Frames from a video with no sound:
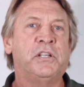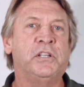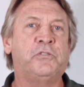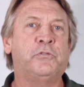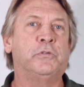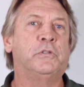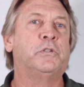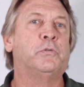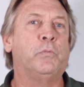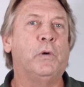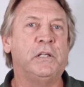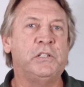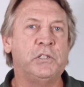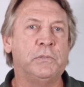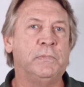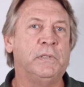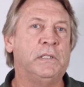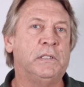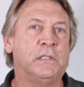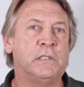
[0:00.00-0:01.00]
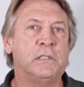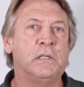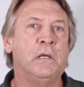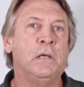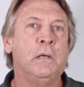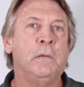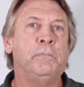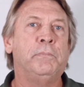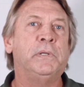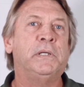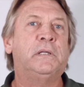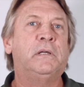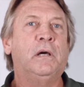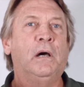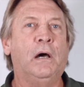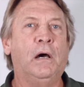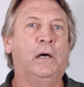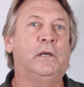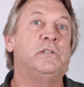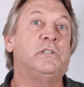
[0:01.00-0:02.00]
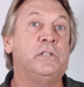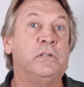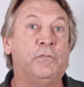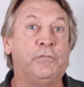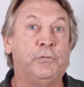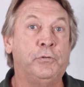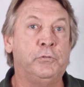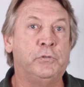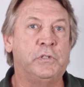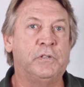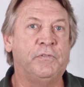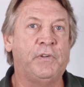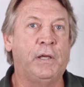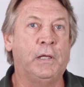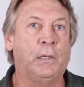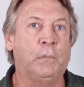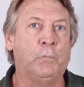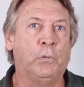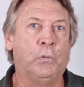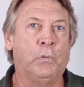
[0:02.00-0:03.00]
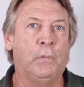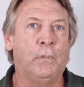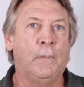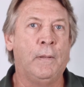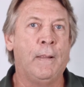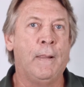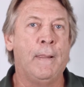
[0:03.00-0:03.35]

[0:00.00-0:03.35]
citrus regimens because the fruit's available.